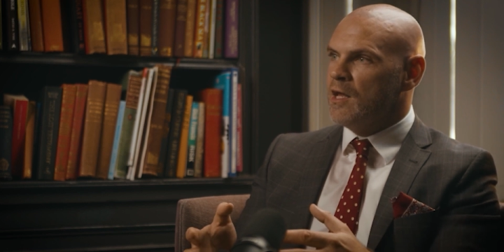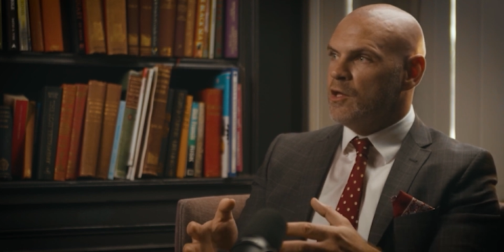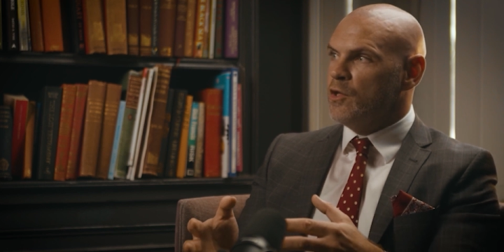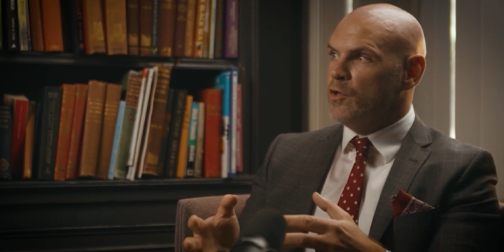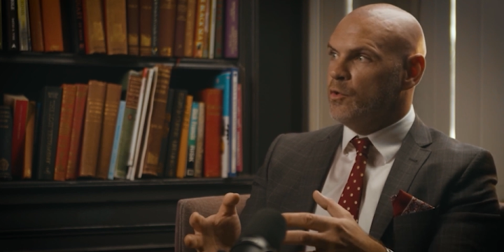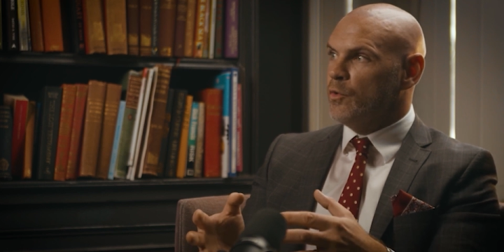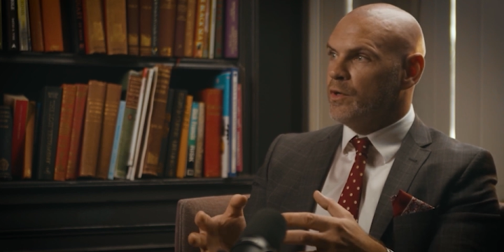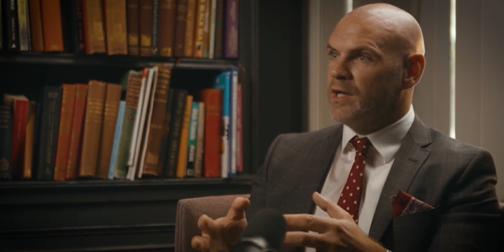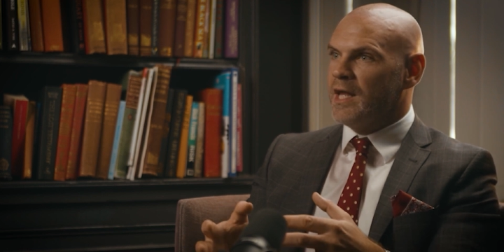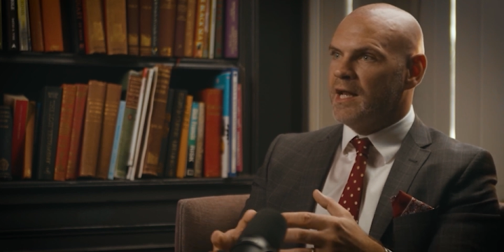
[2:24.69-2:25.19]

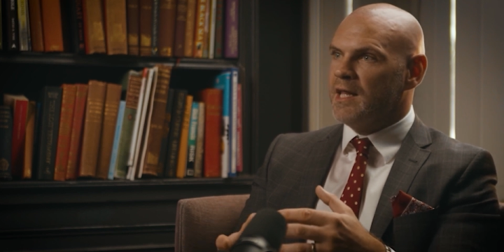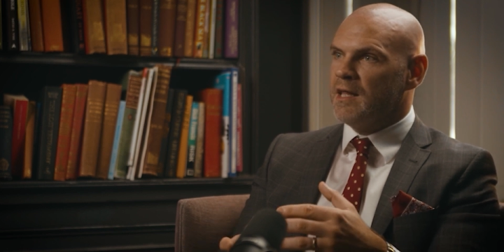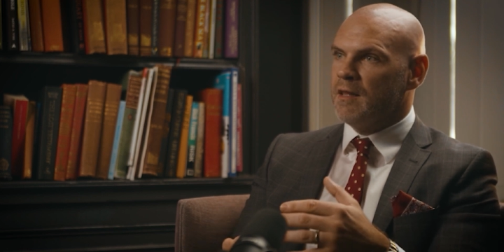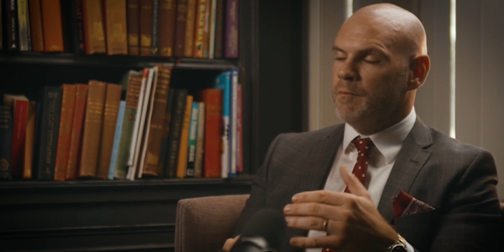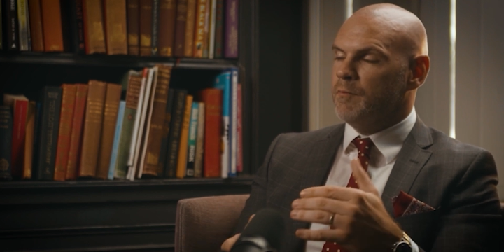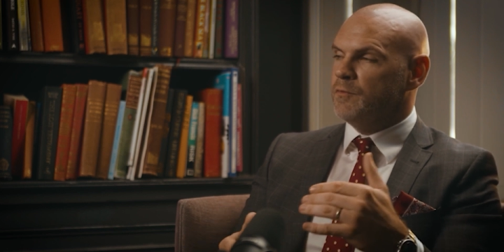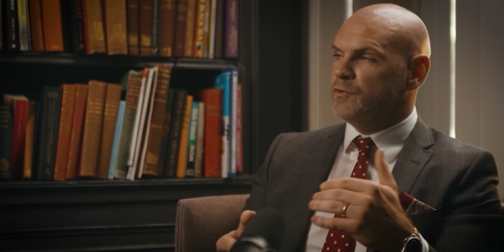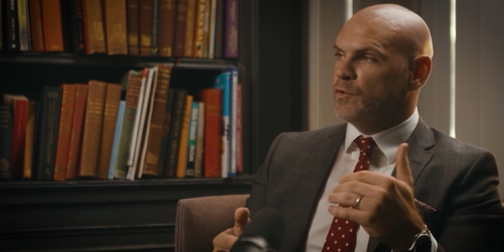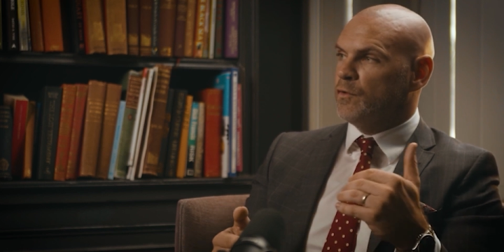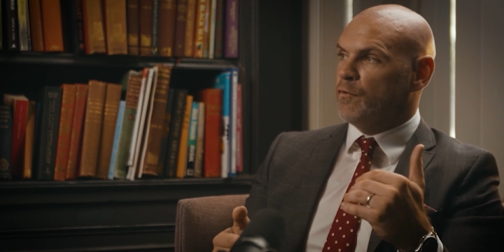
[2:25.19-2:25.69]
you're getting
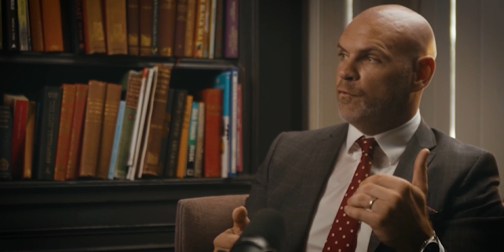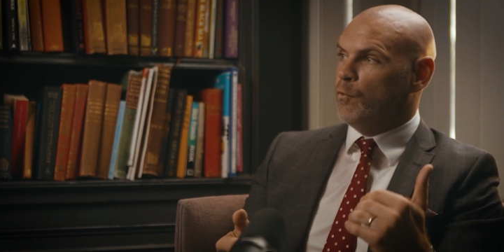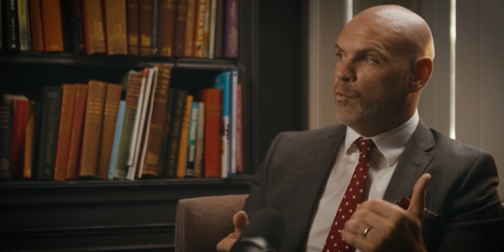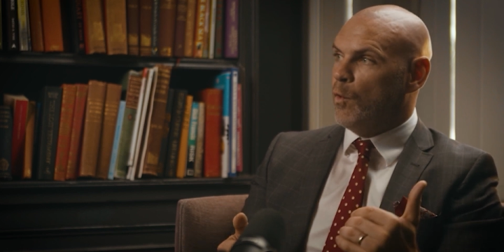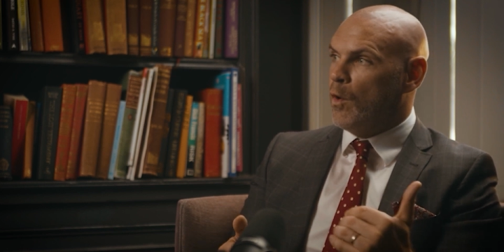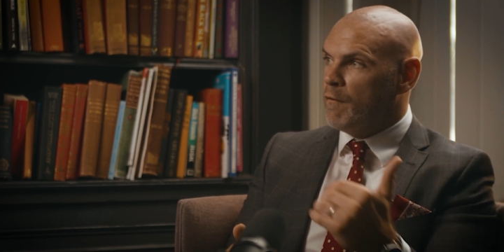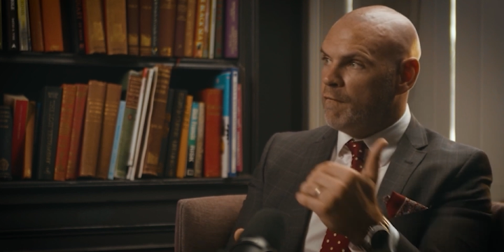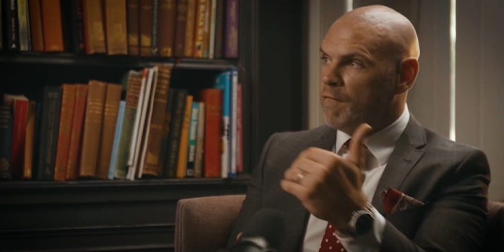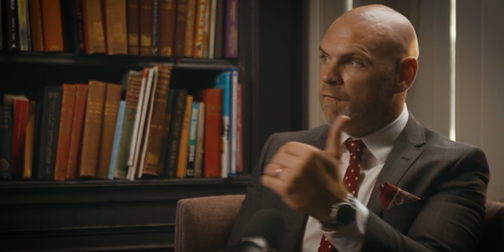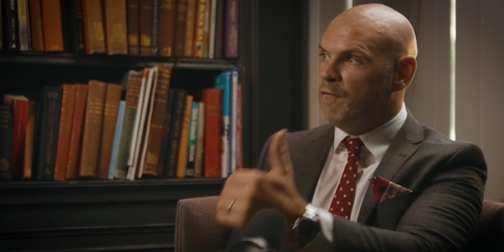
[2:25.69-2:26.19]
them sort of
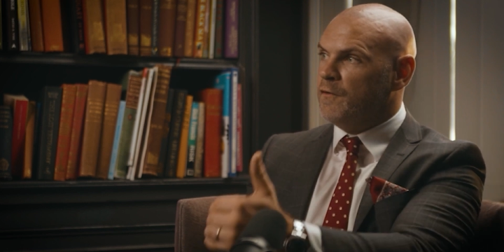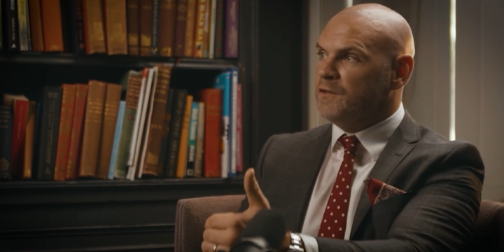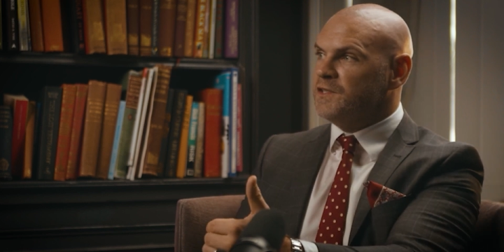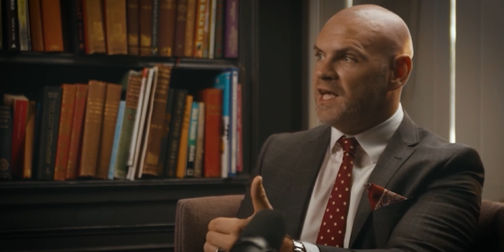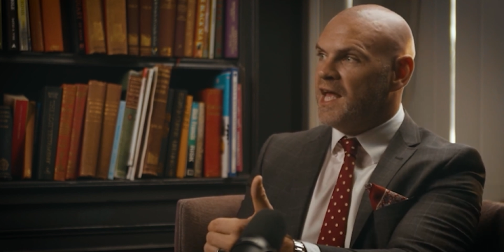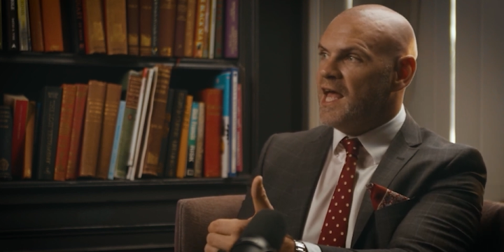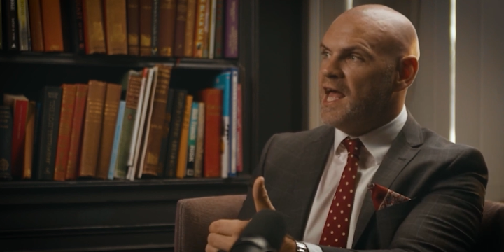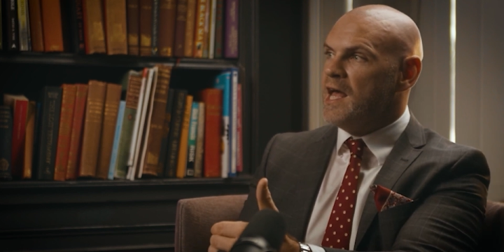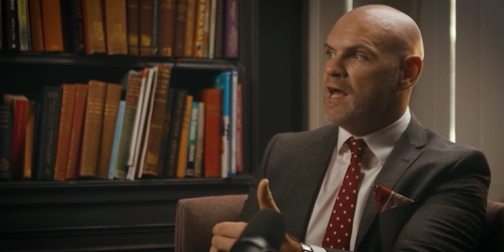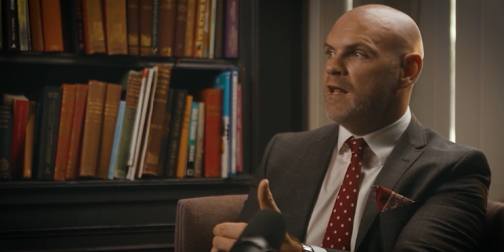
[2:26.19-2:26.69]
1 foot
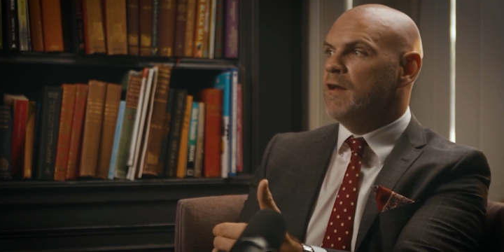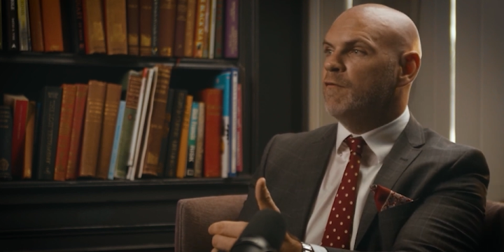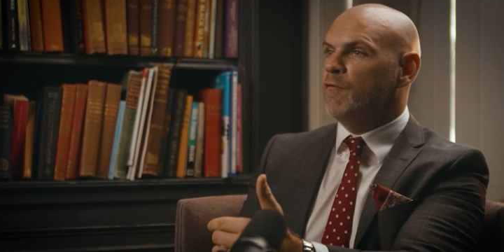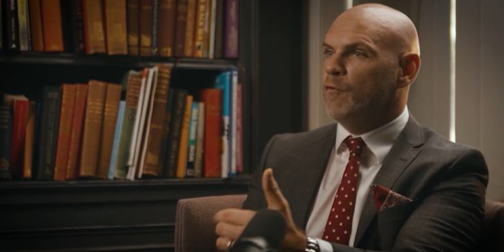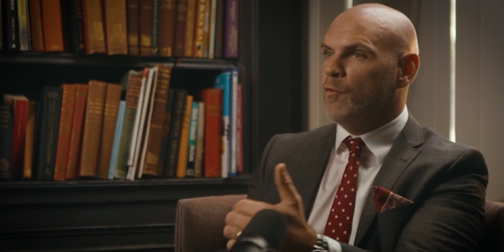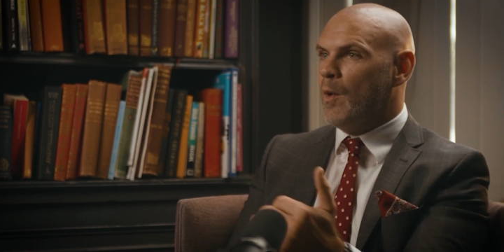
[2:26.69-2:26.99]
ahead for